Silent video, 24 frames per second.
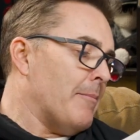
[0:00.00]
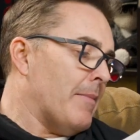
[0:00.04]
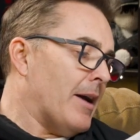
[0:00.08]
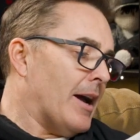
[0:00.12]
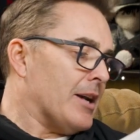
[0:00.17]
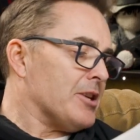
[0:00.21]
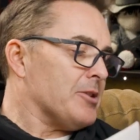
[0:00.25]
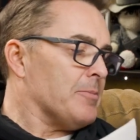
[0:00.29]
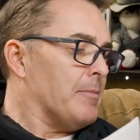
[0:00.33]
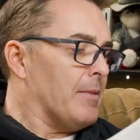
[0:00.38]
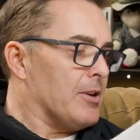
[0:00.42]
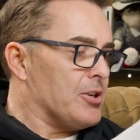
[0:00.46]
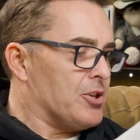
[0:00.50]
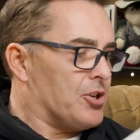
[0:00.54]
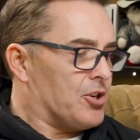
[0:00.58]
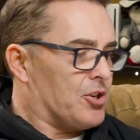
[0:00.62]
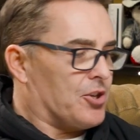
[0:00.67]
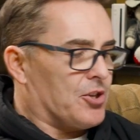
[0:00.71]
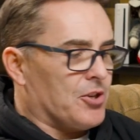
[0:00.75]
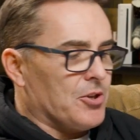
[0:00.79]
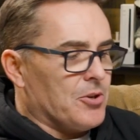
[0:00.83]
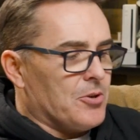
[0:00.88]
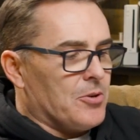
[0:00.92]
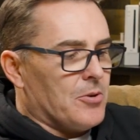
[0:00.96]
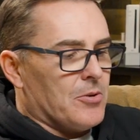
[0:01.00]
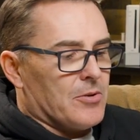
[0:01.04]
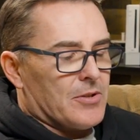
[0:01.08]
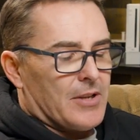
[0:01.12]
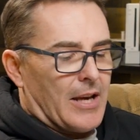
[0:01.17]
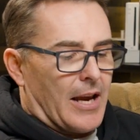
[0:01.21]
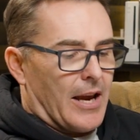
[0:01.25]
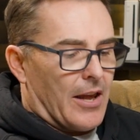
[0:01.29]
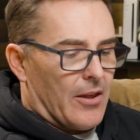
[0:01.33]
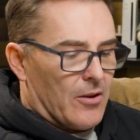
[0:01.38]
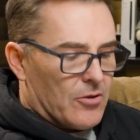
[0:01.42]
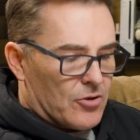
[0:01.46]
match my shoes,
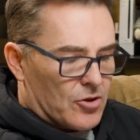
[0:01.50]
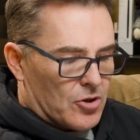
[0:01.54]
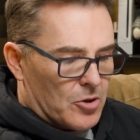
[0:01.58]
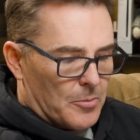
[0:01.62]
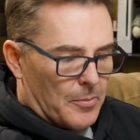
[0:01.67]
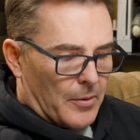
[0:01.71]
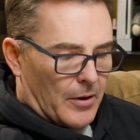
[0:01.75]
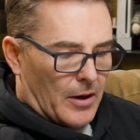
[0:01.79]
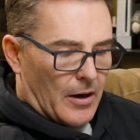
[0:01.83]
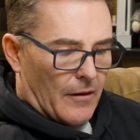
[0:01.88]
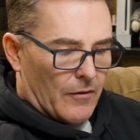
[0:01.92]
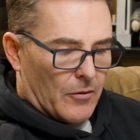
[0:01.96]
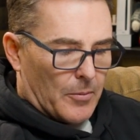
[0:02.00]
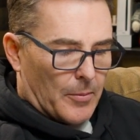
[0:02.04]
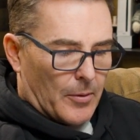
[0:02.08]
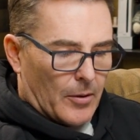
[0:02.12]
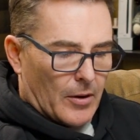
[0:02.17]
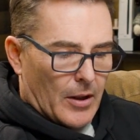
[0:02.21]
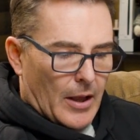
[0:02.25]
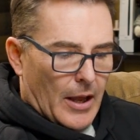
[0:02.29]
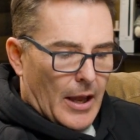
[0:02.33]
and they're super comfortable.